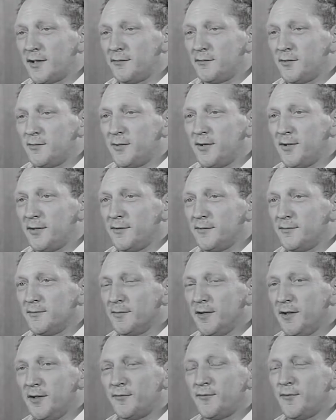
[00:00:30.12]
would be to
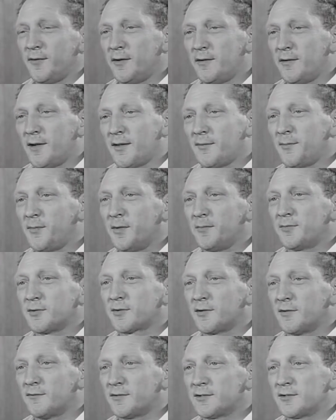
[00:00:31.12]
interfere in other
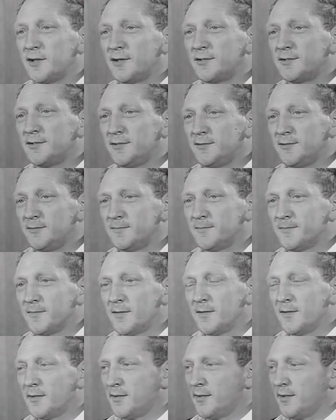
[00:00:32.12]
people's conversations.
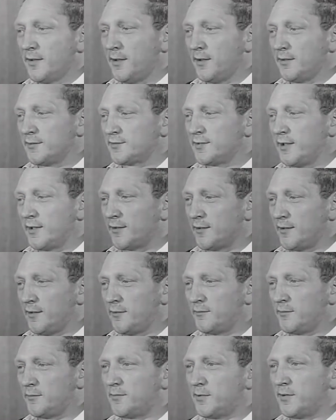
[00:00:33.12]
And
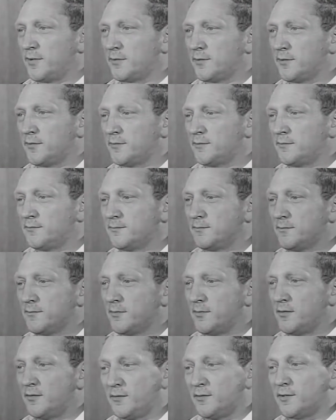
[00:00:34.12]
secondly, would be to,
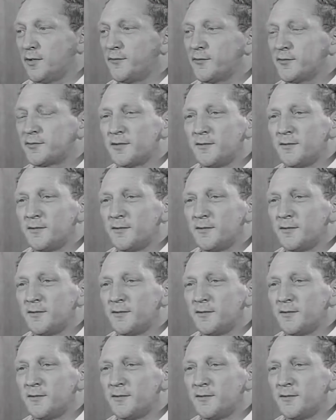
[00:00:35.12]
a difference in